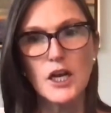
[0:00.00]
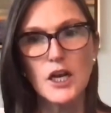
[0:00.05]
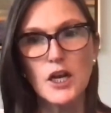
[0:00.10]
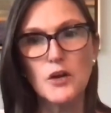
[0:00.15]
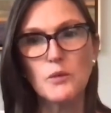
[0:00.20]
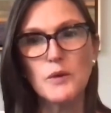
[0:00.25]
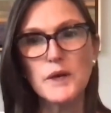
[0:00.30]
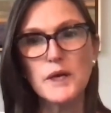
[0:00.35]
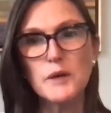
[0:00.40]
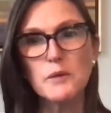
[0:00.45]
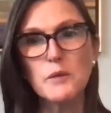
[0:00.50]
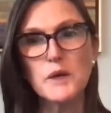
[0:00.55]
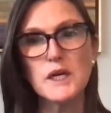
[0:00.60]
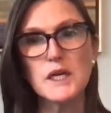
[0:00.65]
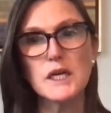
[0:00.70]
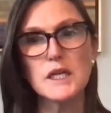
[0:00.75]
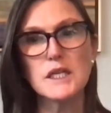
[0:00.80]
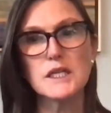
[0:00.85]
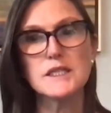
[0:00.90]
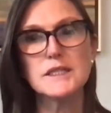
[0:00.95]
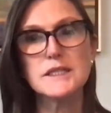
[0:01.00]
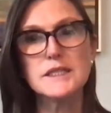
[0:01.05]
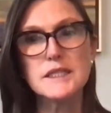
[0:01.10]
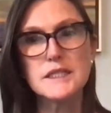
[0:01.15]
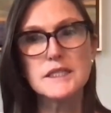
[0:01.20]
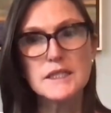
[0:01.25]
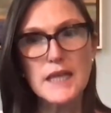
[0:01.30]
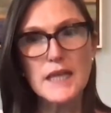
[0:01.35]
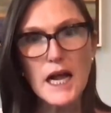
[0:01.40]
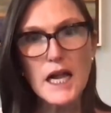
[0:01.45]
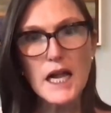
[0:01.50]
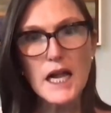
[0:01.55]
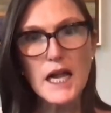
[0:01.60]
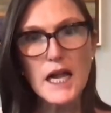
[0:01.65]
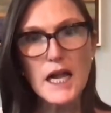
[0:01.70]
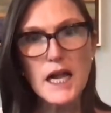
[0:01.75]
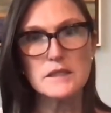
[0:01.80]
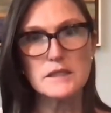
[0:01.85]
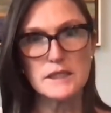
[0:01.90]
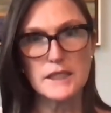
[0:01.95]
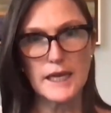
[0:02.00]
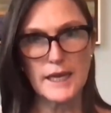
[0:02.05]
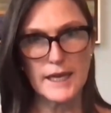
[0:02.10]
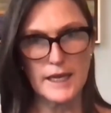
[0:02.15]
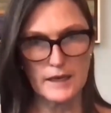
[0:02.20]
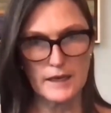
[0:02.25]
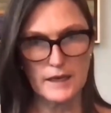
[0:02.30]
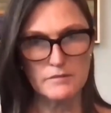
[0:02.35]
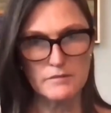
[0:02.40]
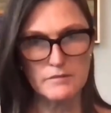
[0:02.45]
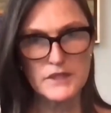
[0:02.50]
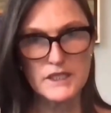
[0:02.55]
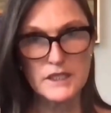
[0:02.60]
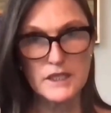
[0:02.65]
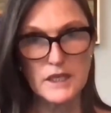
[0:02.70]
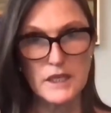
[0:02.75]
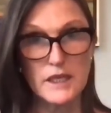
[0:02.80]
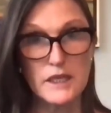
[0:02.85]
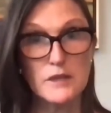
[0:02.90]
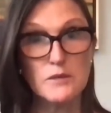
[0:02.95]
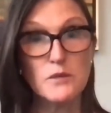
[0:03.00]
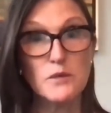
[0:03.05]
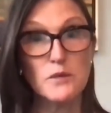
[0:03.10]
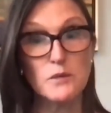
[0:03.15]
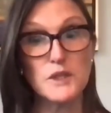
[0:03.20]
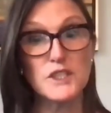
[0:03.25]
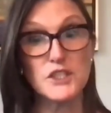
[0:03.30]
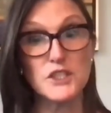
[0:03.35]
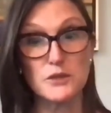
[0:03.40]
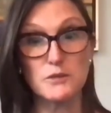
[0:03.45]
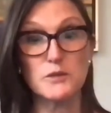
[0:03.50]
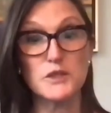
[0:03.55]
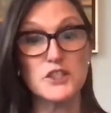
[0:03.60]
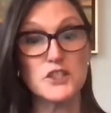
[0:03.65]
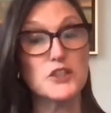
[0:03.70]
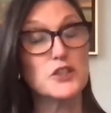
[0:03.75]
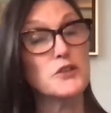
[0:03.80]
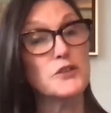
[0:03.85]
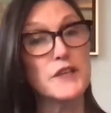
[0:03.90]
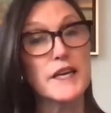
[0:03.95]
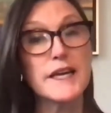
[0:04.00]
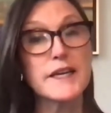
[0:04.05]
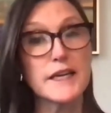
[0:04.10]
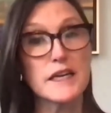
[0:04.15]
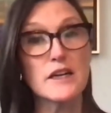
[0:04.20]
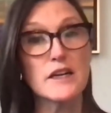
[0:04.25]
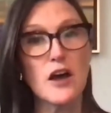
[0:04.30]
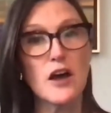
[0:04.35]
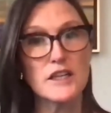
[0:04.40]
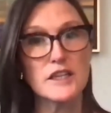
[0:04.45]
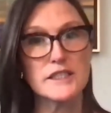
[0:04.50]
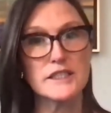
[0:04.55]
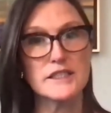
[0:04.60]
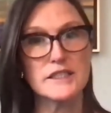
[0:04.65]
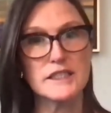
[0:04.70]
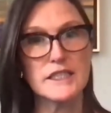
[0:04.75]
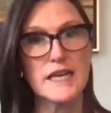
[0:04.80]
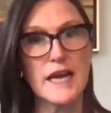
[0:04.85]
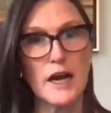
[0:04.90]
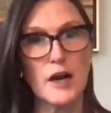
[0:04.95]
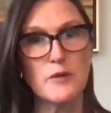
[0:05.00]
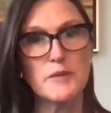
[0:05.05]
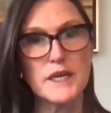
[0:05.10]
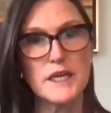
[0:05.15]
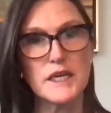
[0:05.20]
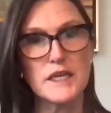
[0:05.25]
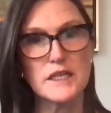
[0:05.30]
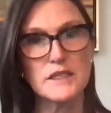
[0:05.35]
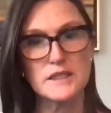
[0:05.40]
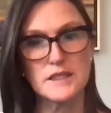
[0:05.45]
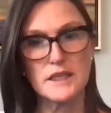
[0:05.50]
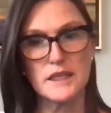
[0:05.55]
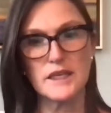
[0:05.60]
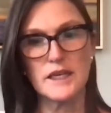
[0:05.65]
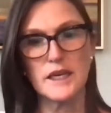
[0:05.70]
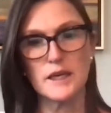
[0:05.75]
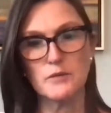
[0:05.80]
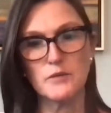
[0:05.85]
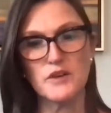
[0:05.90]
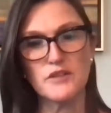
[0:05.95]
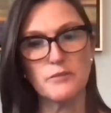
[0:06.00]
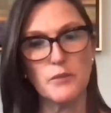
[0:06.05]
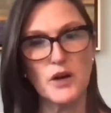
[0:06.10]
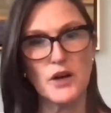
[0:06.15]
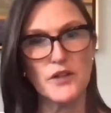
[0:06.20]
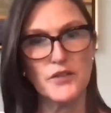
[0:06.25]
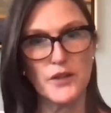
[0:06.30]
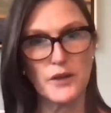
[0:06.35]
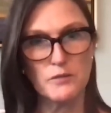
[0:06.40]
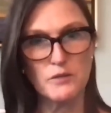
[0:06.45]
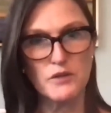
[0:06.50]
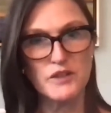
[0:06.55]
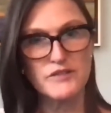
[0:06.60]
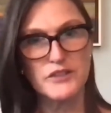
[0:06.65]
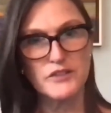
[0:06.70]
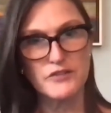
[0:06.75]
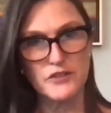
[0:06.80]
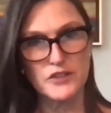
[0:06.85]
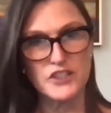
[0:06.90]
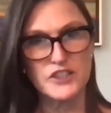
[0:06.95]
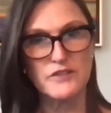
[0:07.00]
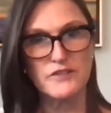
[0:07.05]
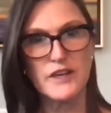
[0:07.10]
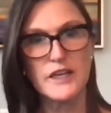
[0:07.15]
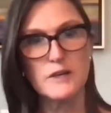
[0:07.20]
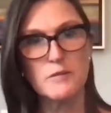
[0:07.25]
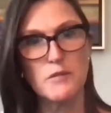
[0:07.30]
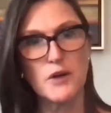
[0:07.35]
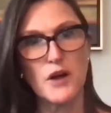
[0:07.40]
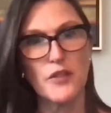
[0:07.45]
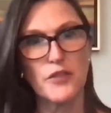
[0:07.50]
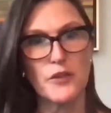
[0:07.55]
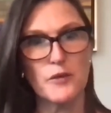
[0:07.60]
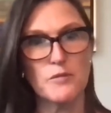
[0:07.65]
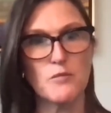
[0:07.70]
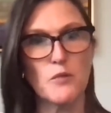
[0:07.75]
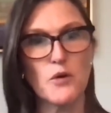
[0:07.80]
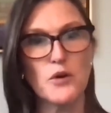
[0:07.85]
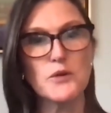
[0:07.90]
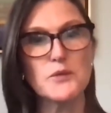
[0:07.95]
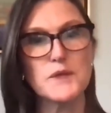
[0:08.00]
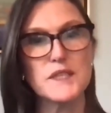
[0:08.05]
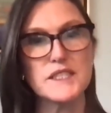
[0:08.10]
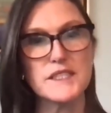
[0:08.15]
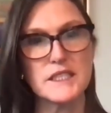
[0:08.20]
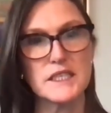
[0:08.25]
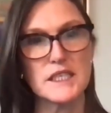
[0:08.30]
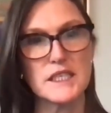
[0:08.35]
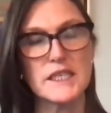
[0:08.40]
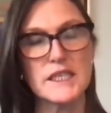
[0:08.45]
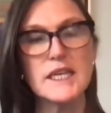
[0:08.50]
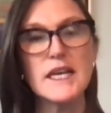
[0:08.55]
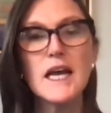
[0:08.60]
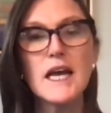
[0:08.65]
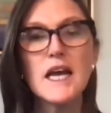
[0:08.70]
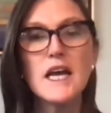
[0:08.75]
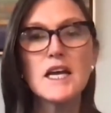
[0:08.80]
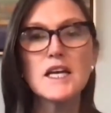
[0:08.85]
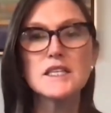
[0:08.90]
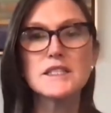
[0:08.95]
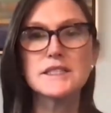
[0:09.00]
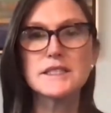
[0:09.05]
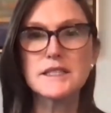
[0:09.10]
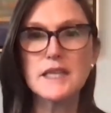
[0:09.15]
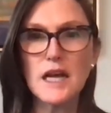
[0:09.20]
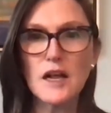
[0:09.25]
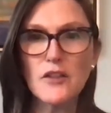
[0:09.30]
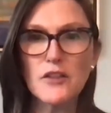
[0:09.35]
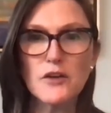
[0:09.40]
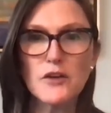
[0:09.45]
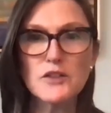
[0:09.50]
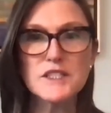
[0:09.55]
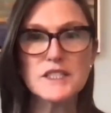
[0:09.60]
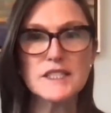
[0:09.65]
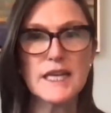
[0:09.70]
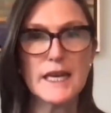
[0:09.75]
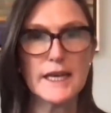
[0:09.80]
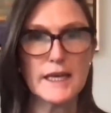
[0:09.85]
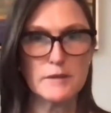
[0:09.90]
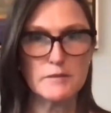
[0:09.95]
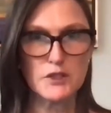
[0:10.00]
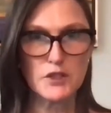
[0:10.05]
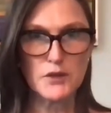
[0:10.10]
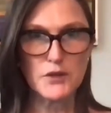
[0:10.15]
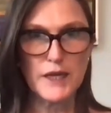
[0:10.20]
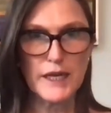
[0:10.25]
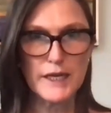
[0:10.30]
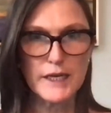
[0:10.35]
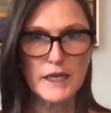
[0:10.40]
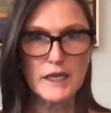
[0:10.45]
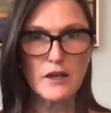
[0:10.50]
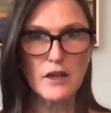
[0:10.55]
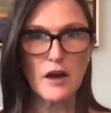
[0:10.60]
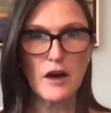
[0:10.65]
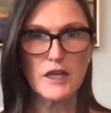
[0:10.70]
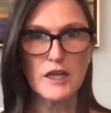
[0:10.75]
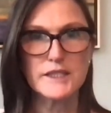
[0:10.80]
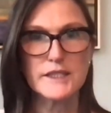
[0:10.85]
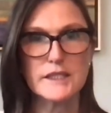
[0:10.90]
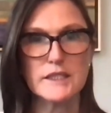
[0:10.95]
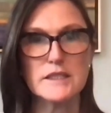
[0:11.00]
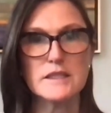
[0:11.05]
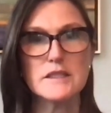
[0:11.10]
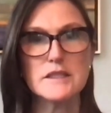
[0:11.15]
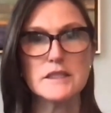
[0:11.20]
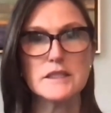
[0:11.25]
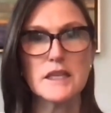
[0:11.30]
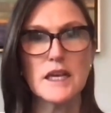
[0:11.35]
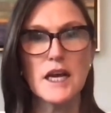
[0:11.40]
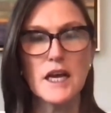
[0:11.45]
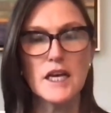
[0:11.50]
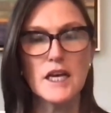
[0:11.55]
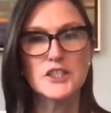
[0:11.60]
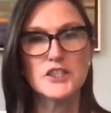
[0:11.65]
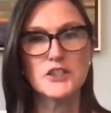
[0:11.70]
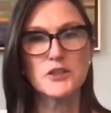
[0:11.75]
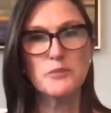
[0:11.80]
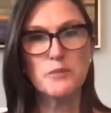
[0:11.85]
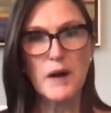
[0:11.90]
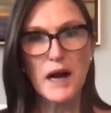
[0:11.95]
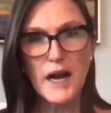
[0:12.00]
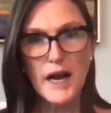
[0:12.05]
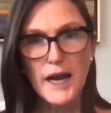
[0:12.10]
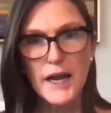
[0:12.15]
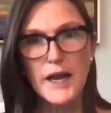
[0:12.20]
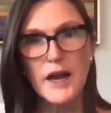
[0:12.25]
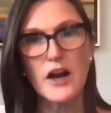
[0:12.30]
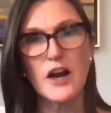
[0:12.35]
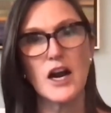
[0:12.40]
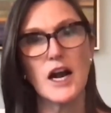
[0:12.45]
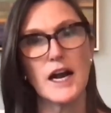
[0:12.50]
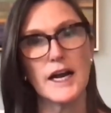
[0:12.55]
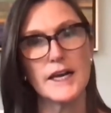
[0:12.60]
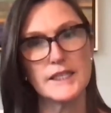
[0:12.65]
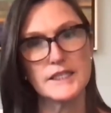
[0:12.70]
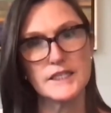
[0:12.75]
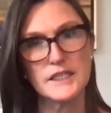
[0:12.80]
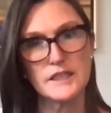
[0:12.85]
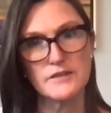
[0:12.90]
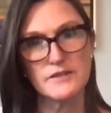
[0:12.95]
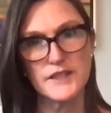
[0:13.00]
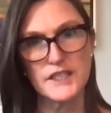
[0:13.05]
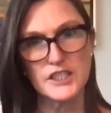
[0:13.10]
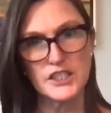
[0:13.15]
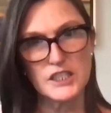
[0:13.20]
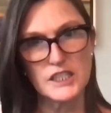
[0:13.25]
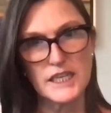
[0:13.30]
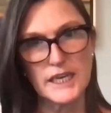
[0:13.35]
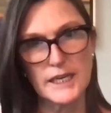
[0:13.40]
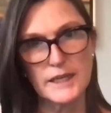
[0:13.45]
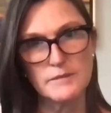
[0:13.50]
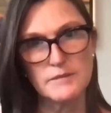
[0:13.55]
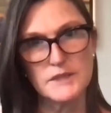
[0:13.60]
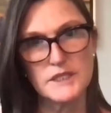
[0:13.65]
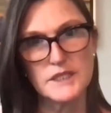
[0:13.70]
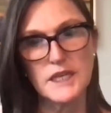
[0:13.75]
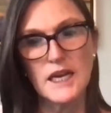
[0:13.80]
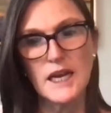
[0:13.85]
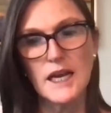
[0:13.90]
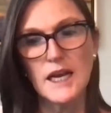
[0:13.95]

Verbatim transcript: we will sell names in which are creating losses now, because, again, we've bought them, we've diversified and bought them more recently. Sell those names creating losses to buy our highest conviction names.